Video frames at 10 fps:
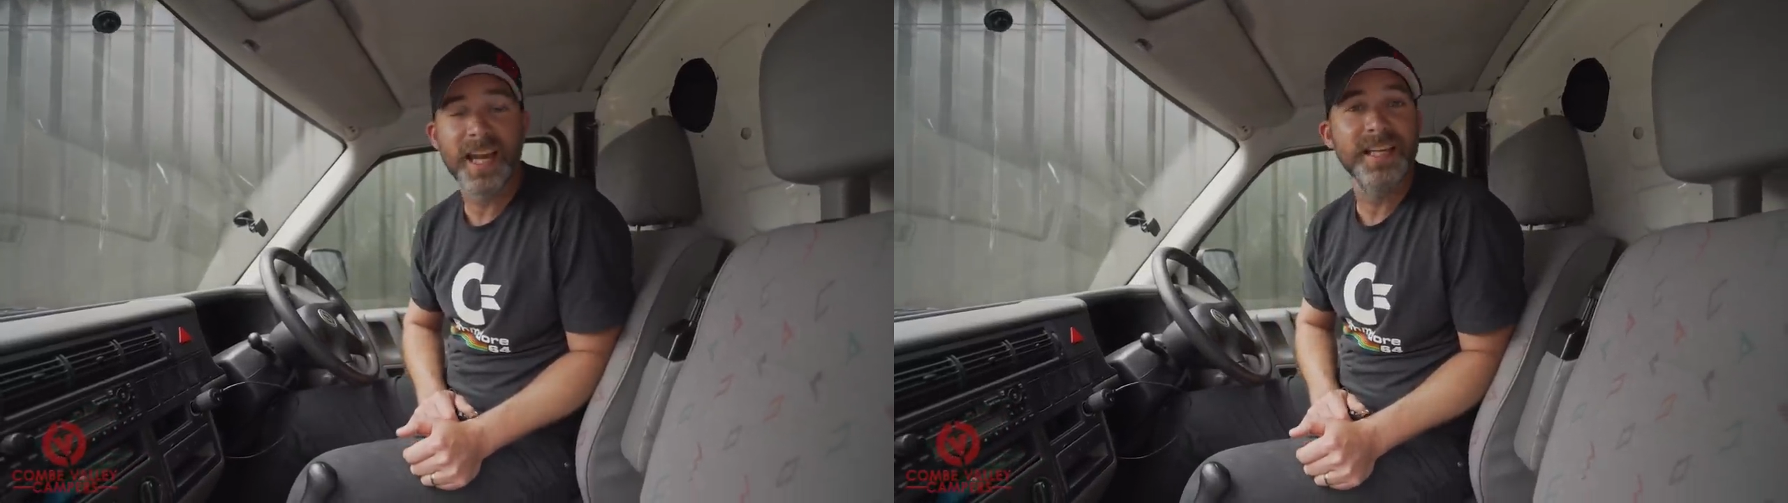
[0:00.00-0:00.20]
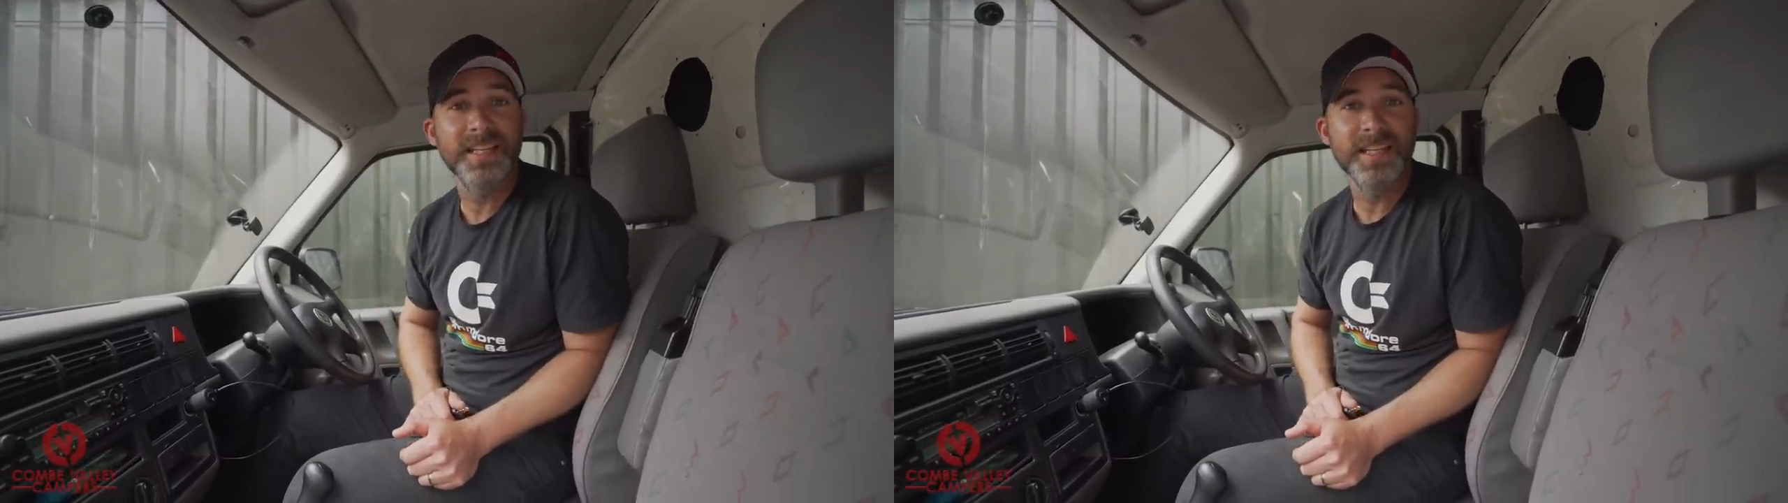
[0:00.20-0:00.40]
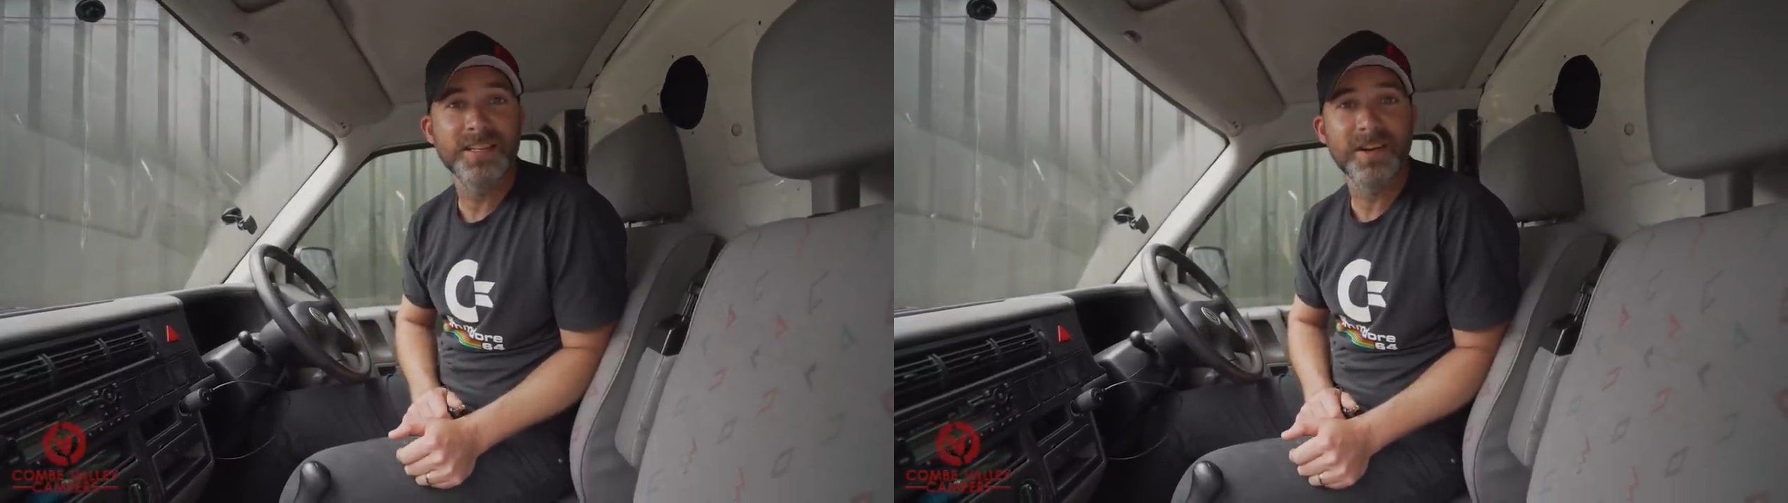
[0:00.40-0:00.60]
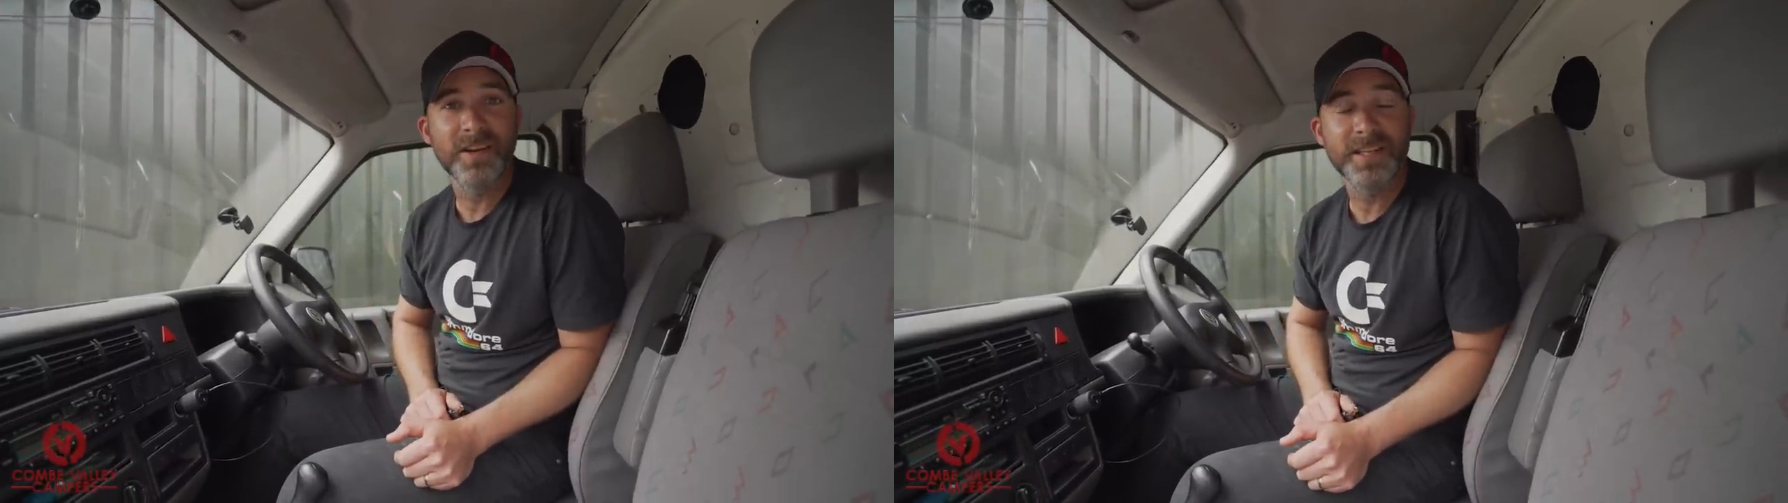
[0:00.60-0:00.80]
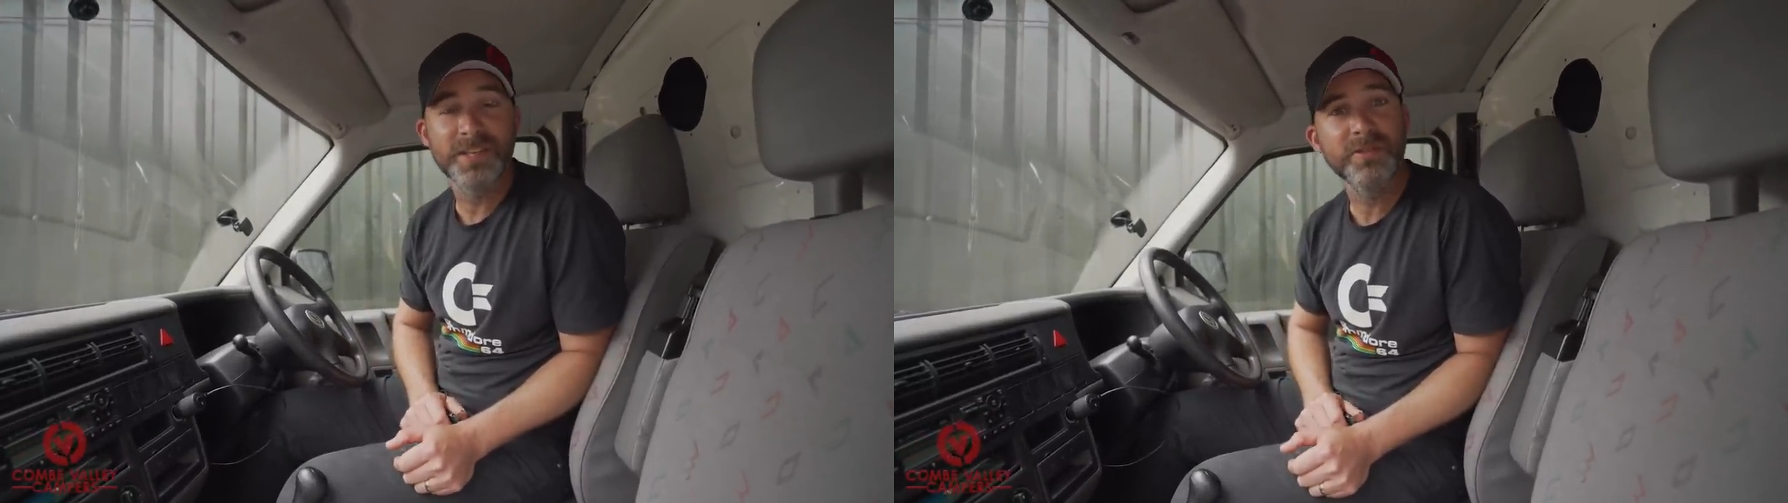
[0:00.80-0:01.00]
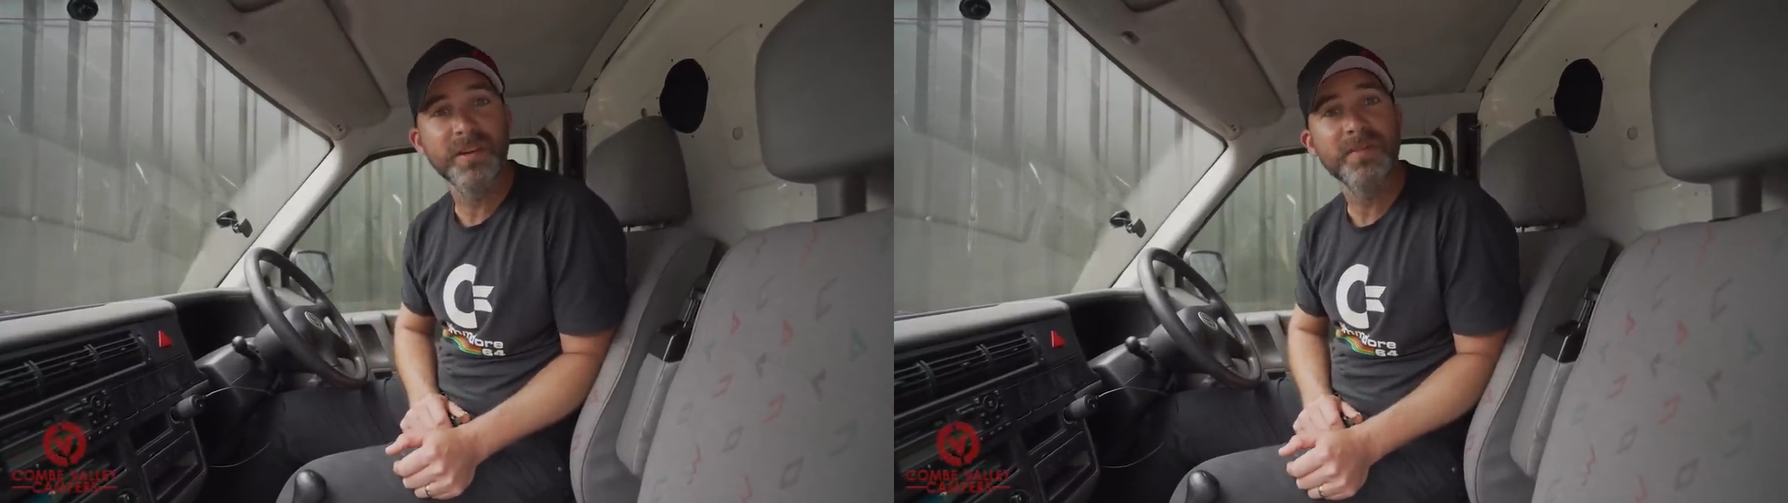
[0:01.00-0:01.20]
80s, 90s, or